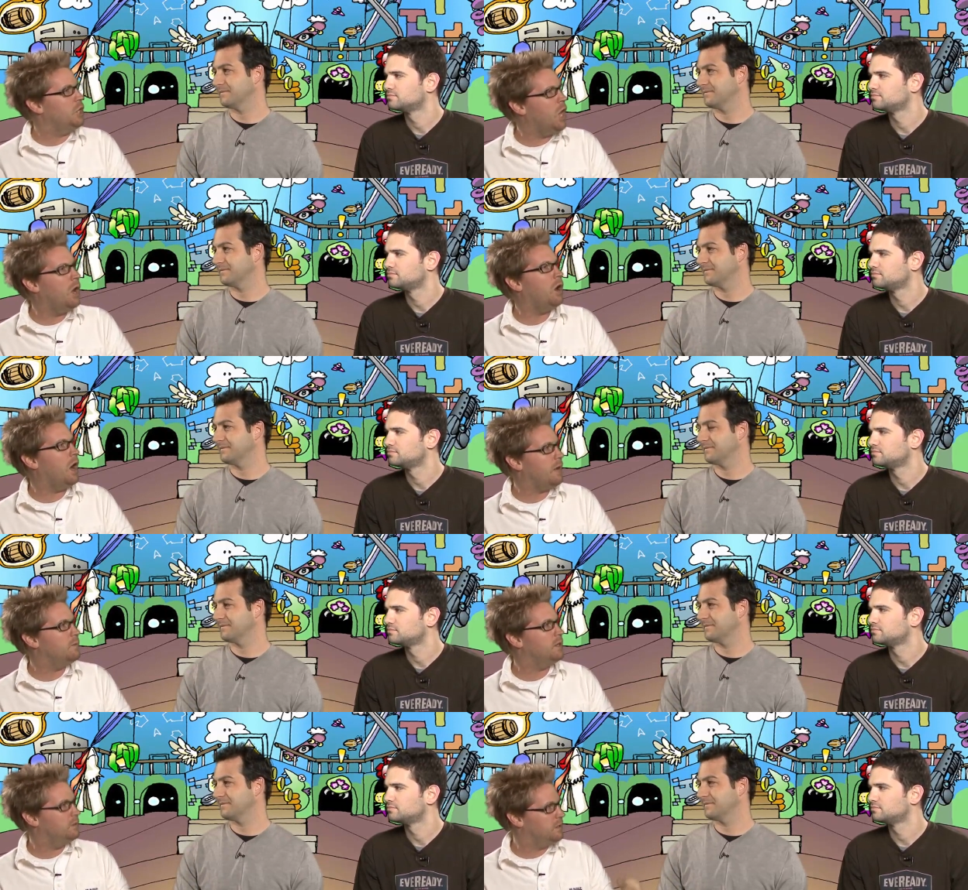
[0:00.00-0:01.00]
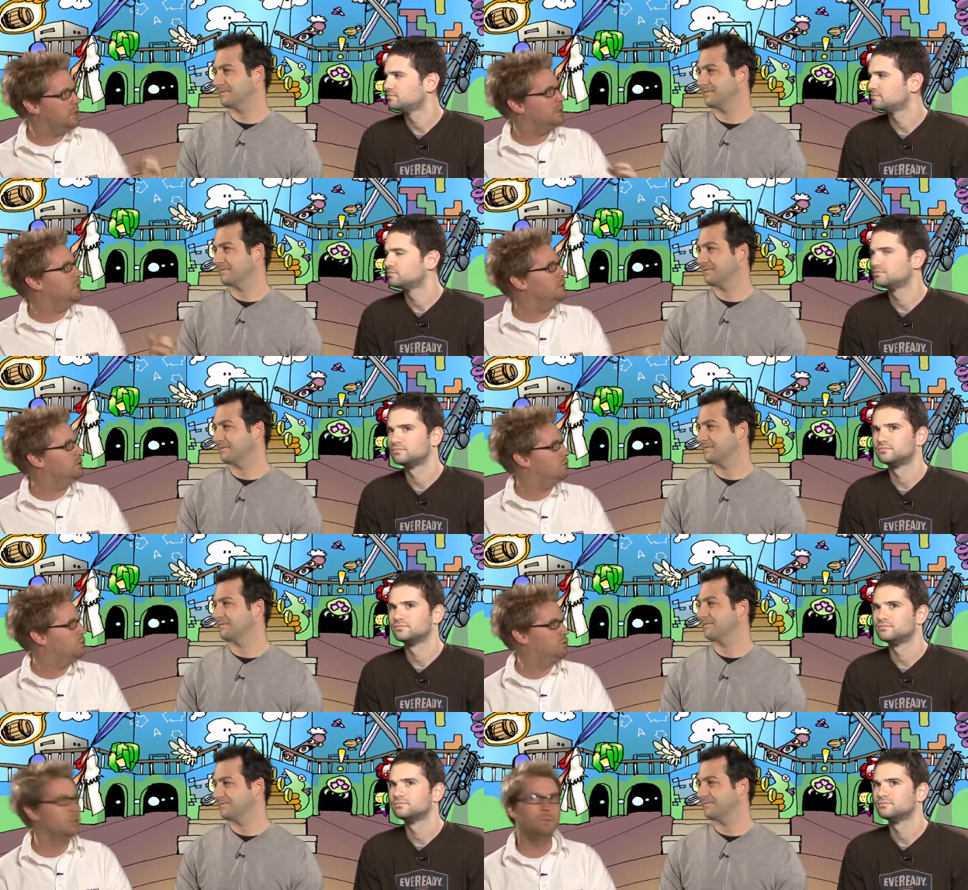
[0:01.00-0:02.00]
Speaker 1: no, I'm in the
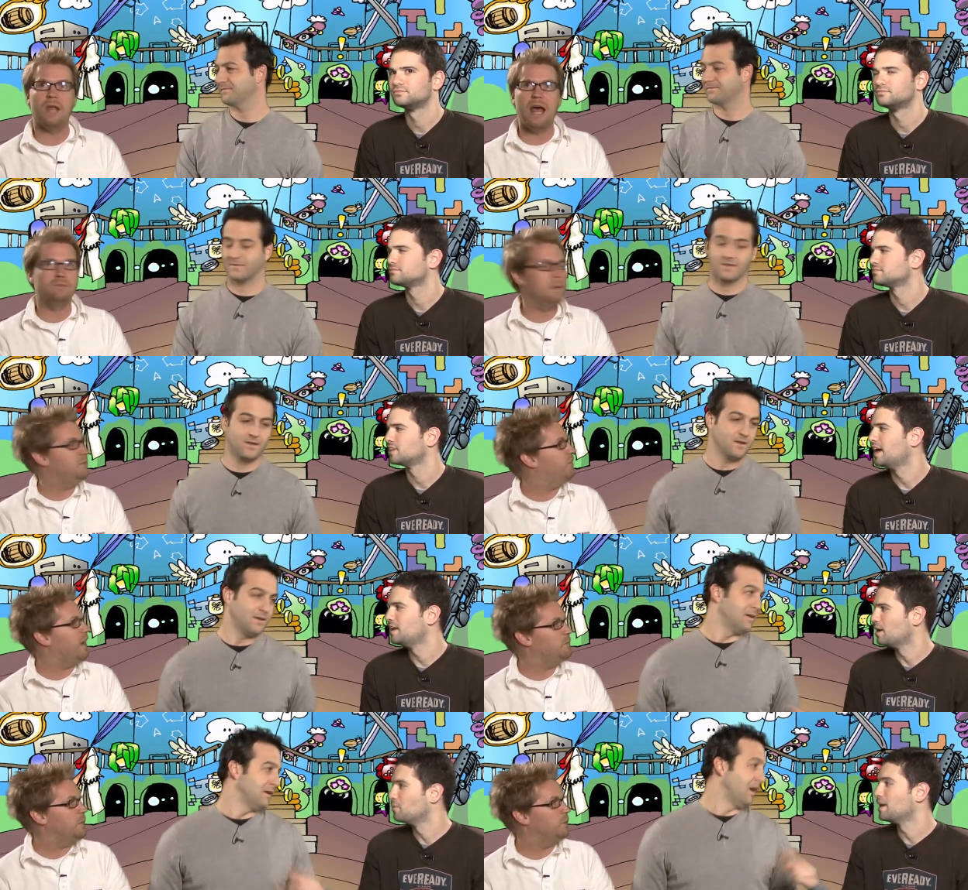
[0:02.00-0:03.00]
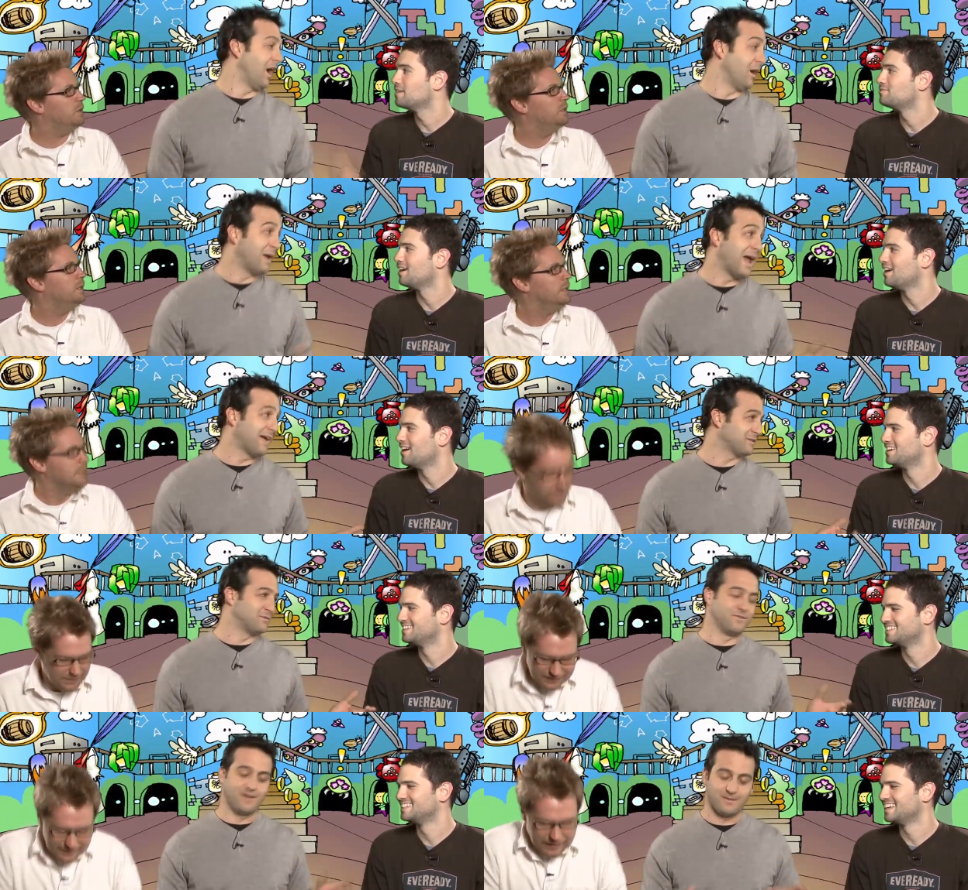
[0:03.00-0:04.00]
elite group that has maybe five anyway, people. We have, uh, we have to
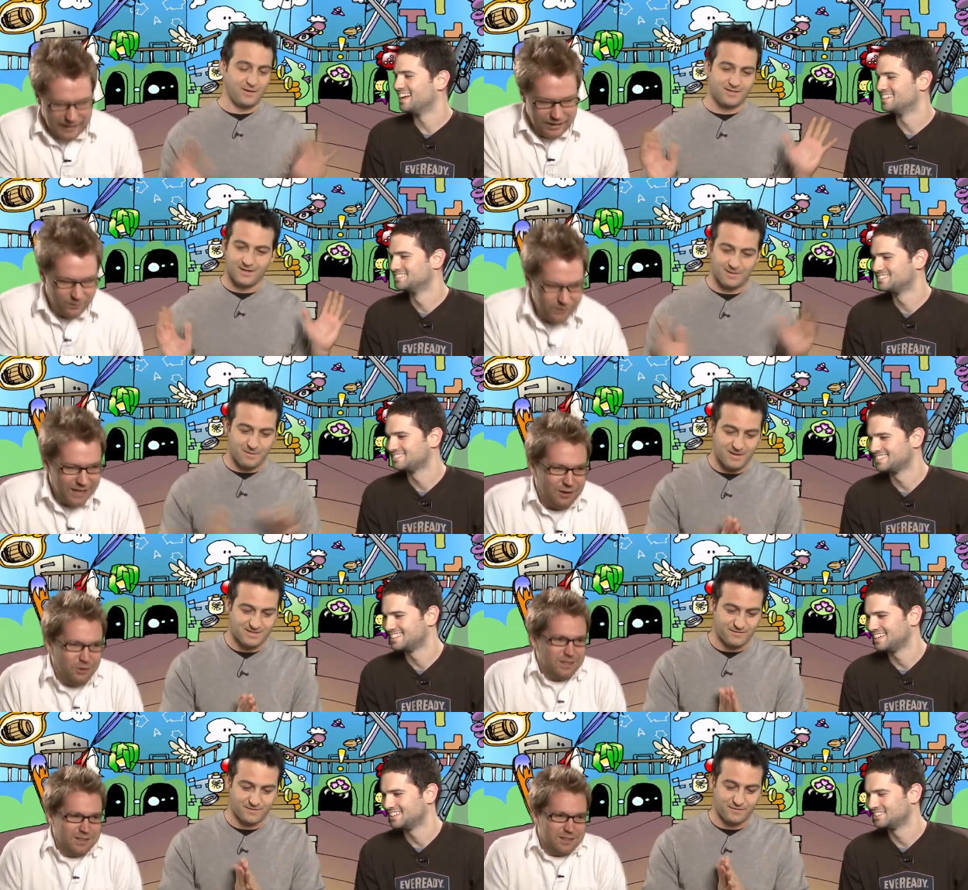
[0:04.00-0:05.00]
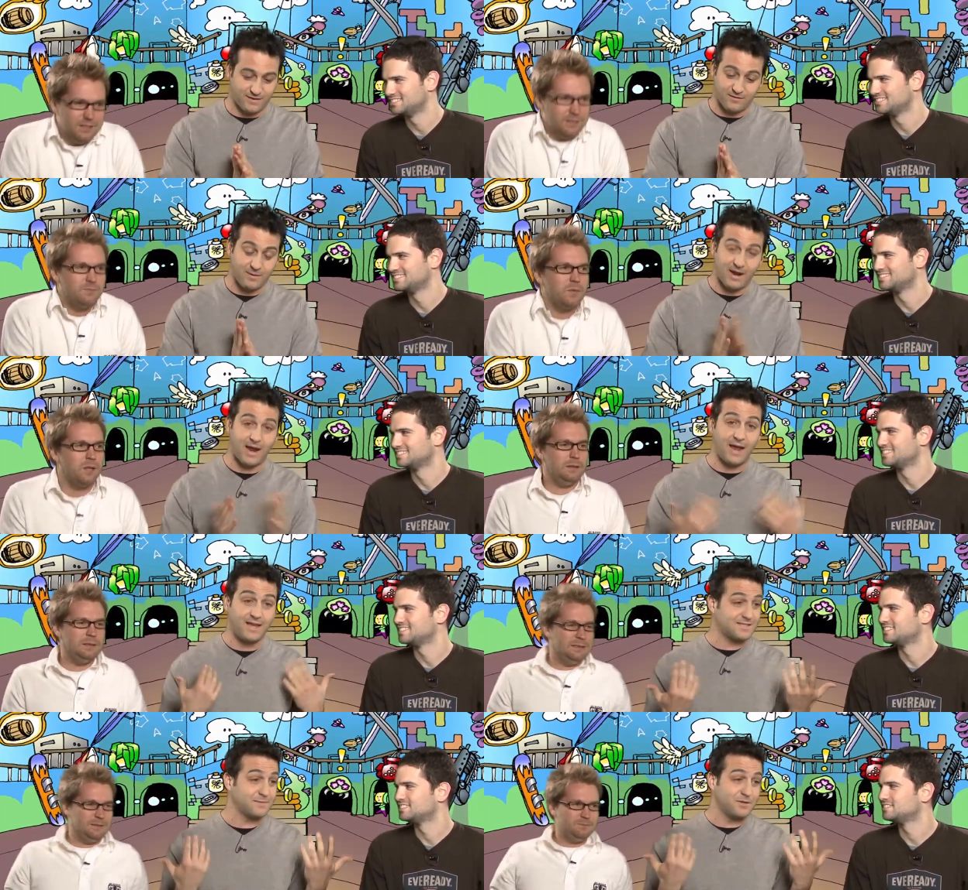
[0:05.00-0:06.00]
move on. Yeah, we I know, we got a whole nother. Forever, but I, I,
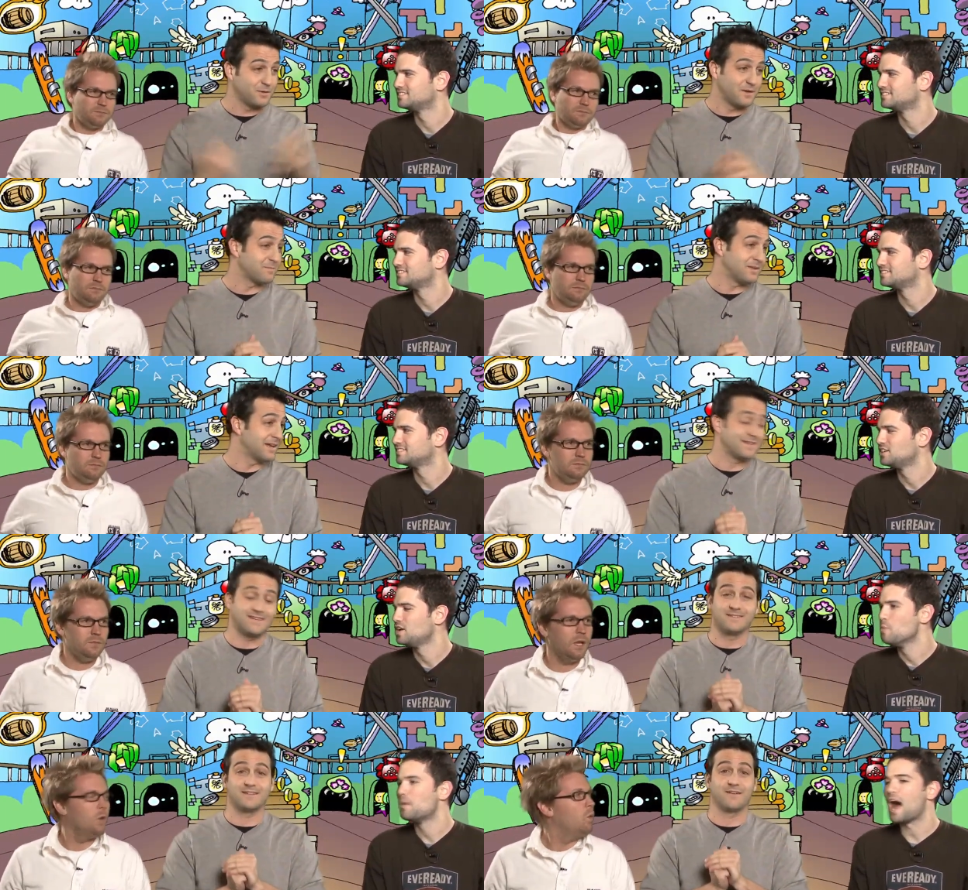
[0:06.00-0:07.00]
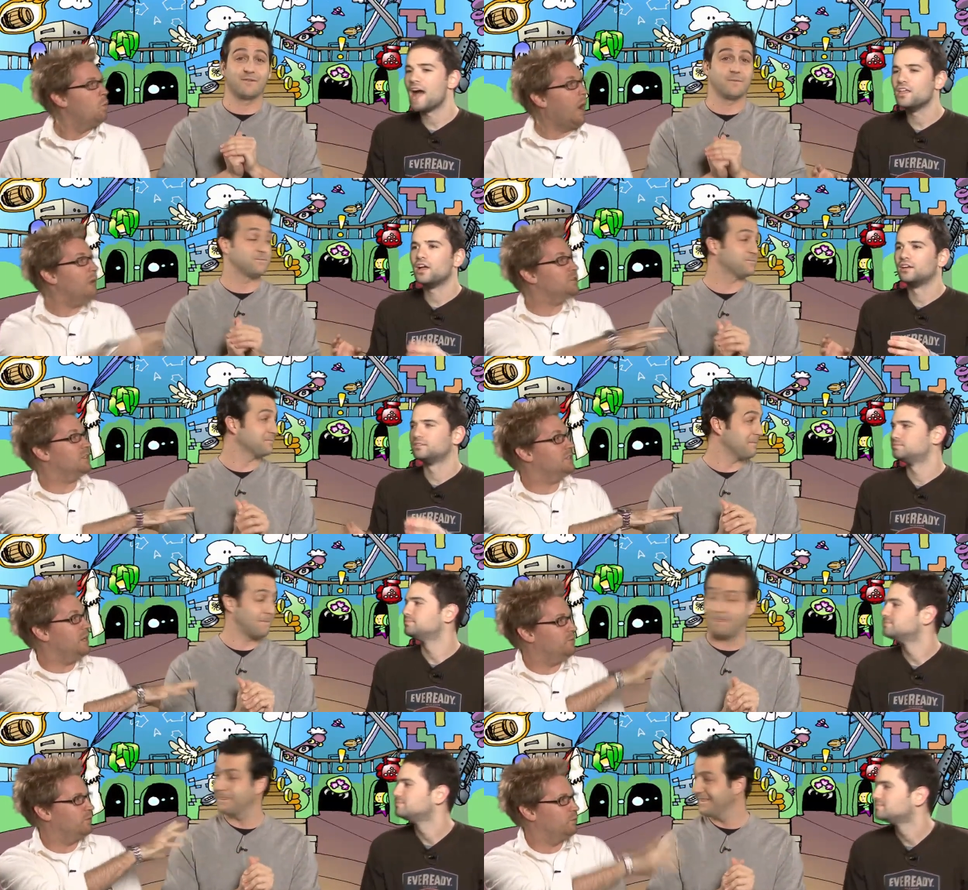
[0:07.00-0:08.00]
guess I'm
Speaker 2: the only one on the planet that didn't. But I, well, I
Speaker 1: was going to say,
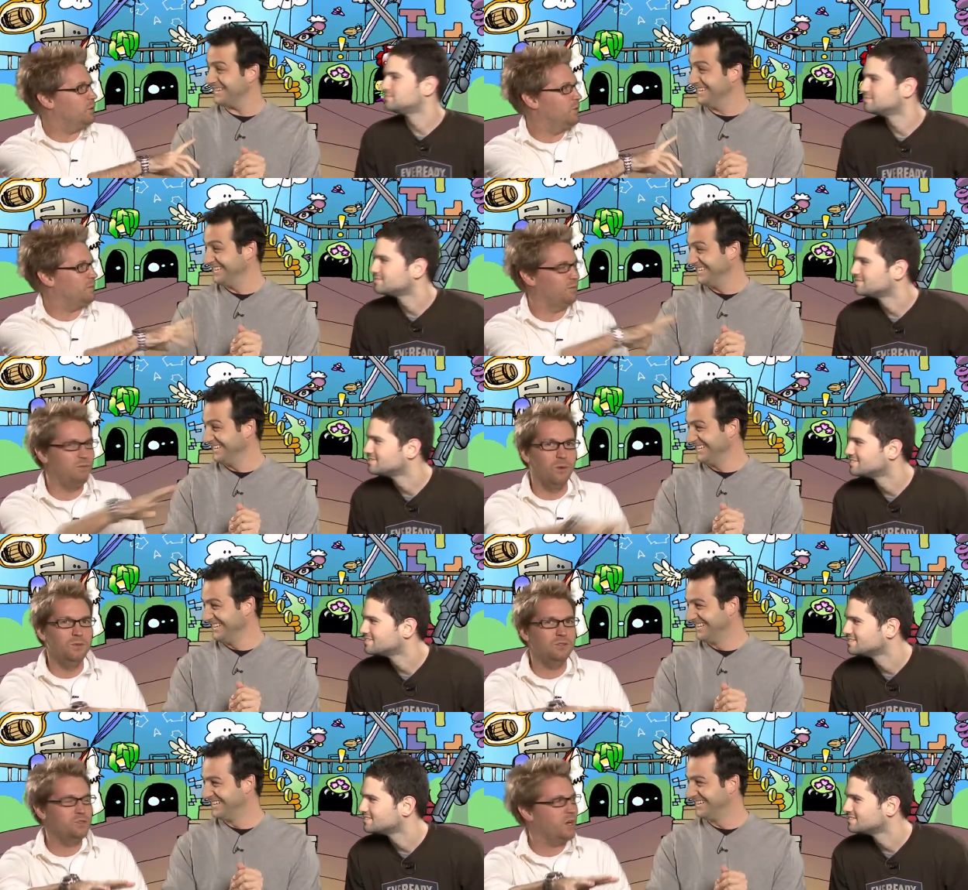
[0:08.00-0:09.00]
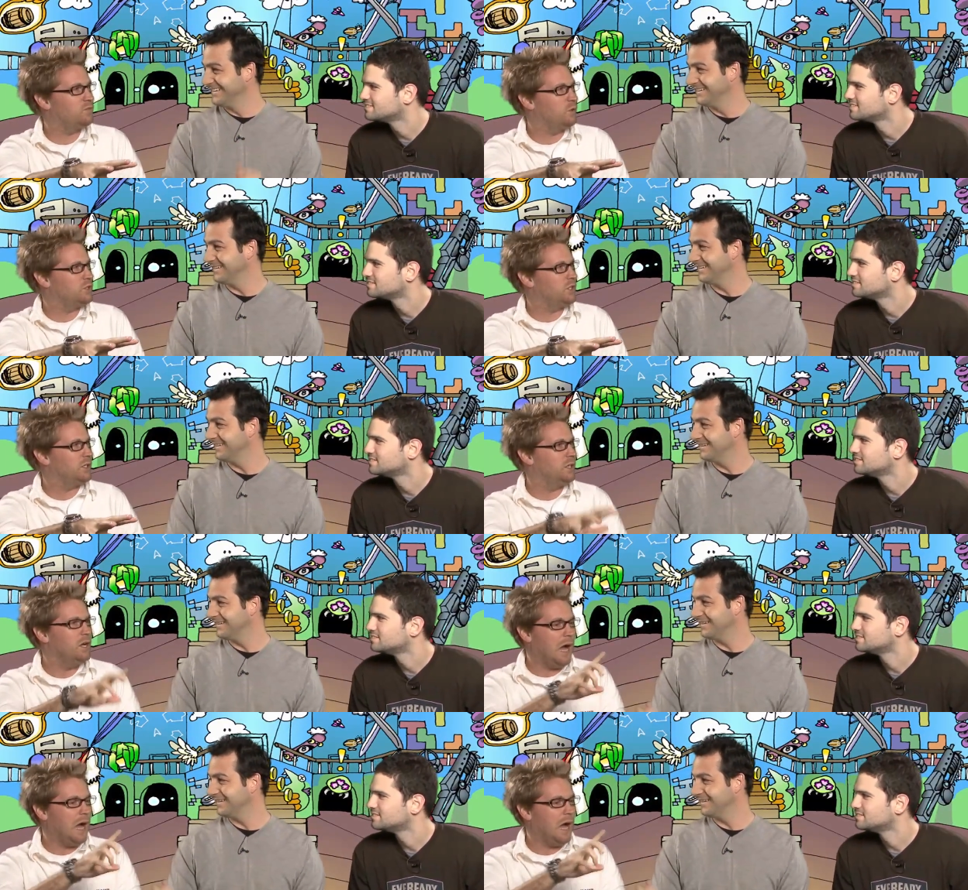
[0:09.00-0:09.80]
for, real quick, before we move to Drake's portion,